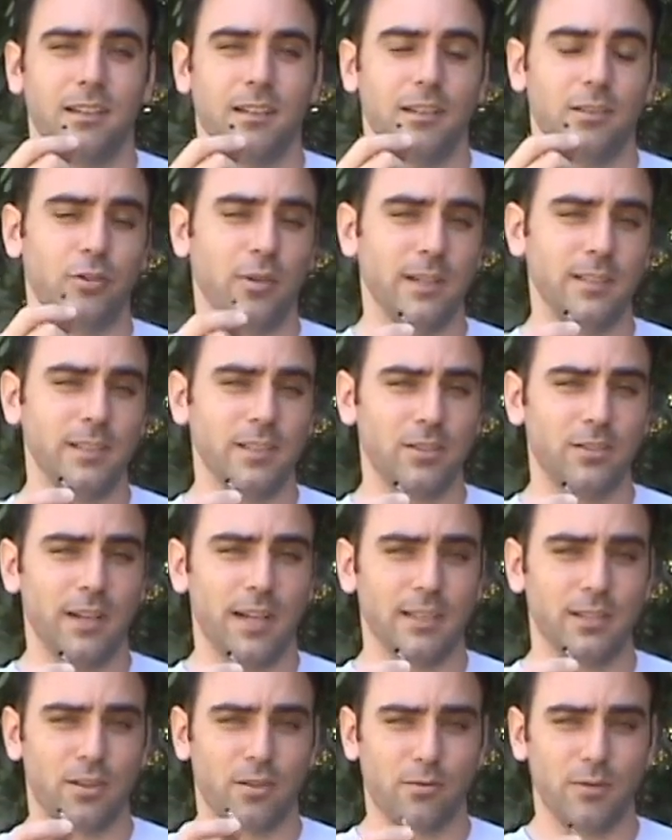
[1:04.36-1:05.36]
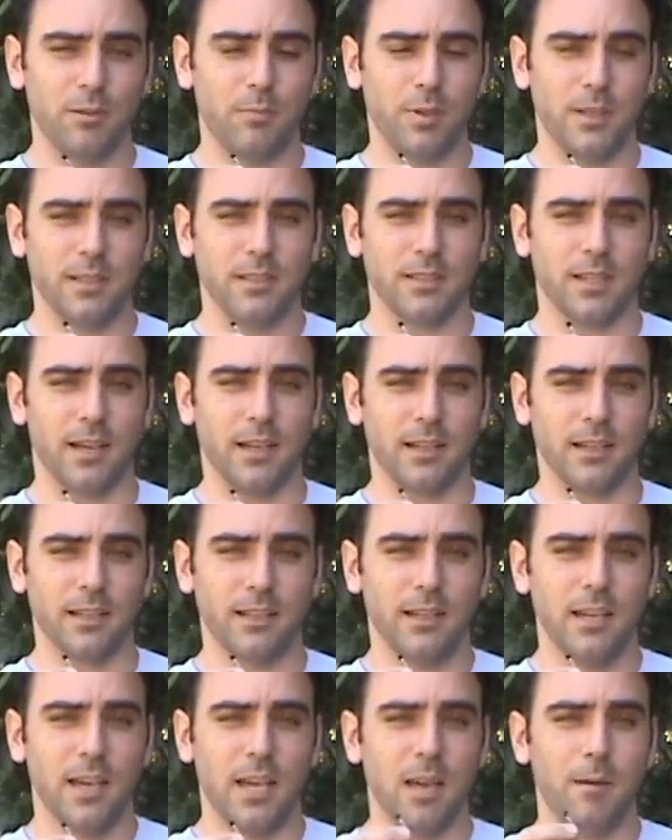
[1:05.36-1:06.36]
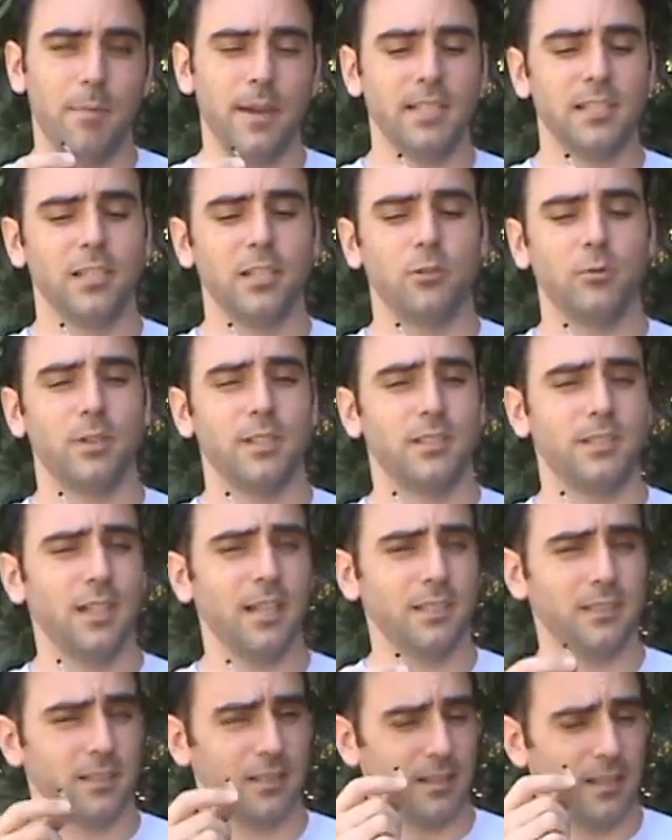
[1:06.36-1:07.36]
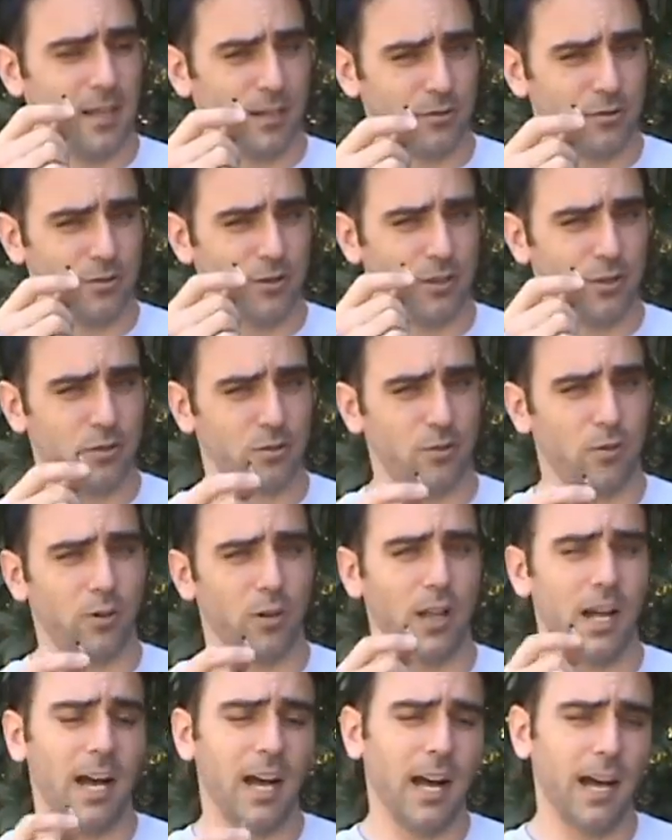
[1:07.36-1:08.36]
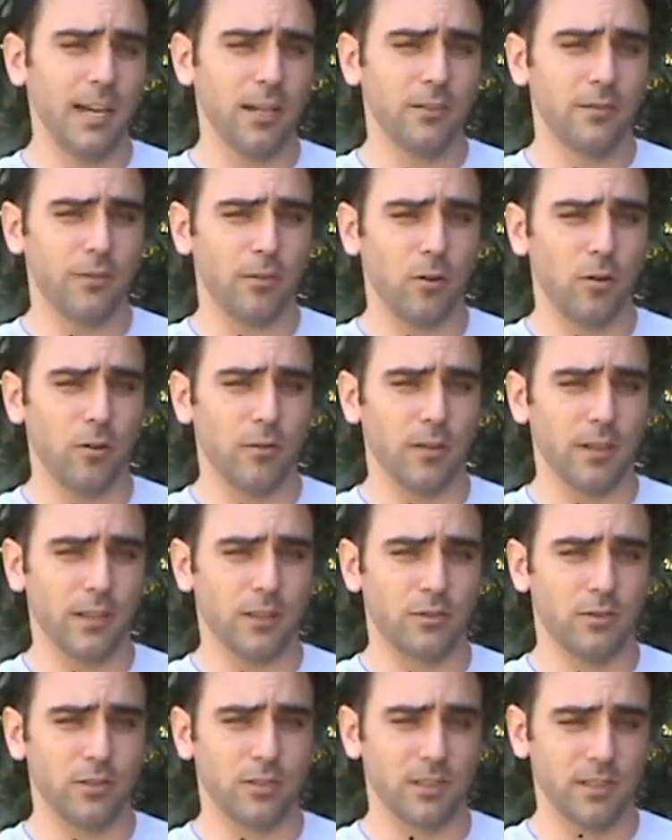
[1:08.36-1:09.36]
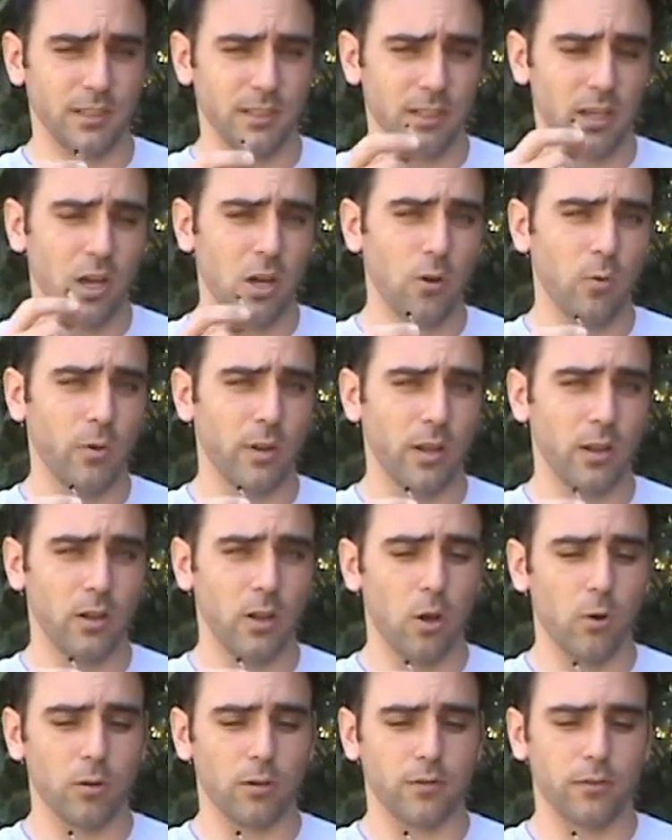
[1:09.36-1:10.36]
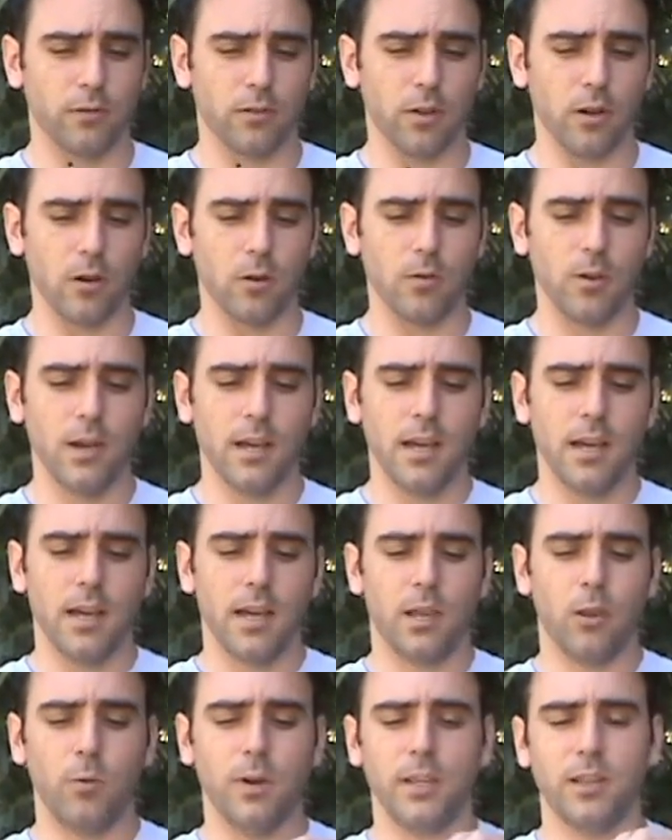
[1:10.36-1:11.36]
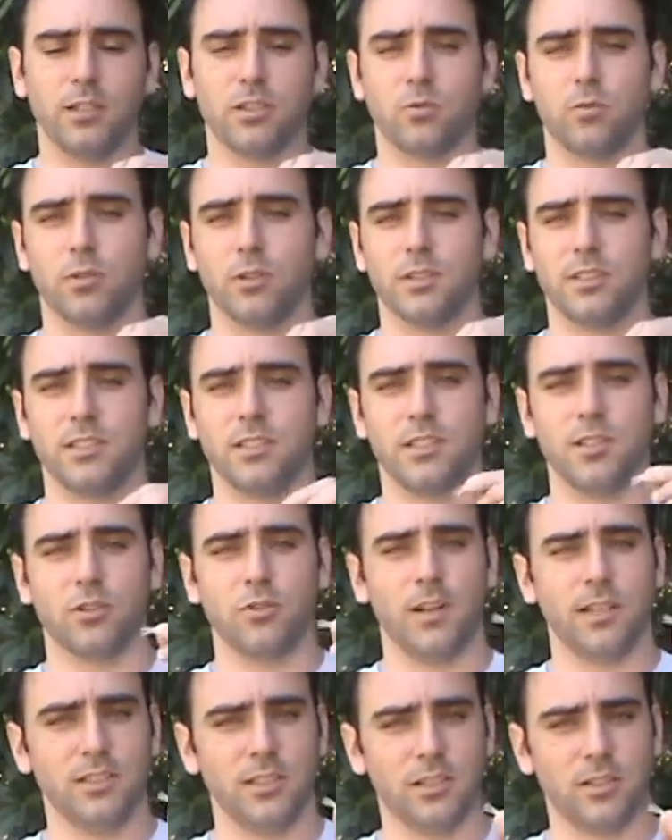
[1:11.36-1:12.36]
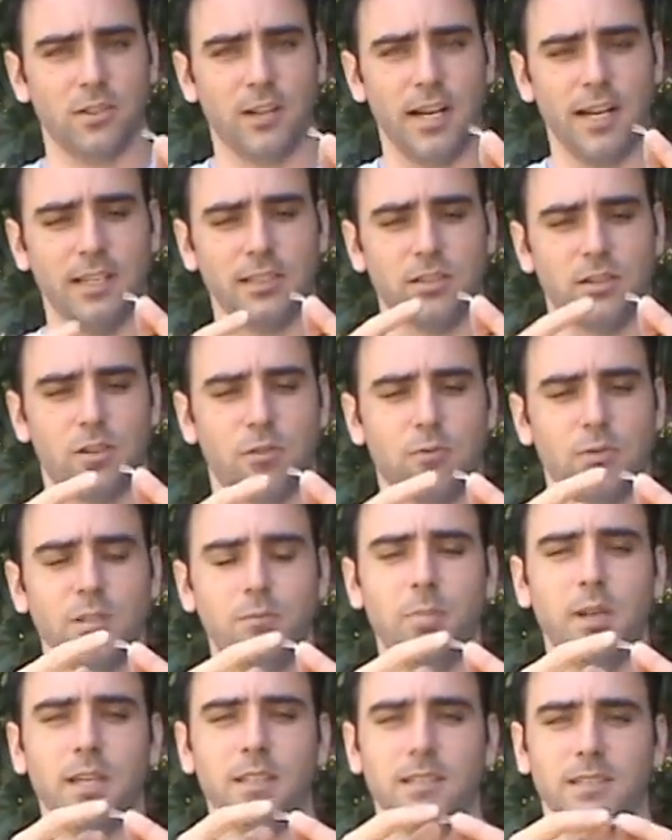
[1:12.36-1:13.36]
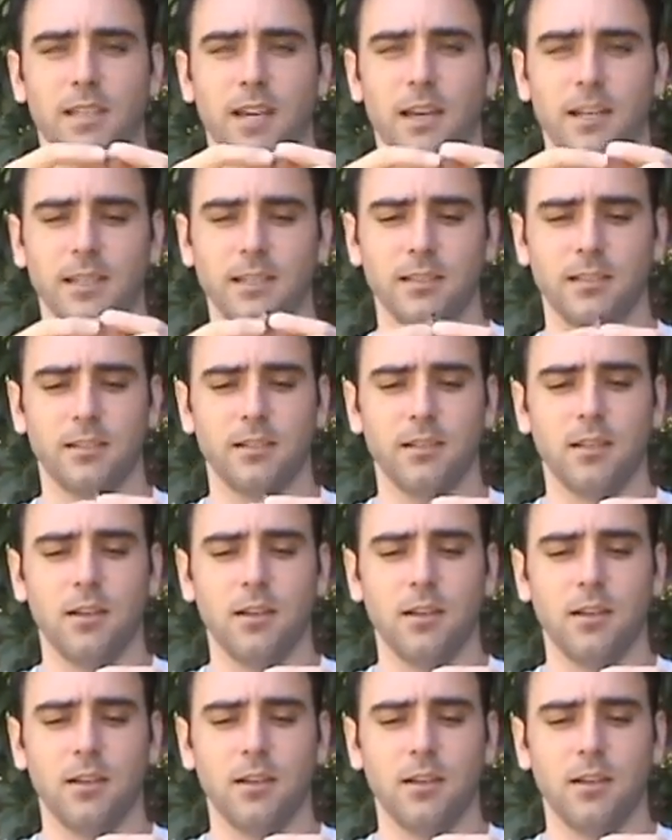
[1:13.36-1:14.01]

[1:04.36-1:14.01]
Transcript: A transistor has three pins on it, and basically what it does, it allows you to control a higher flow of electricity with a lower flow. And the way this works is the transistor has three pins on it.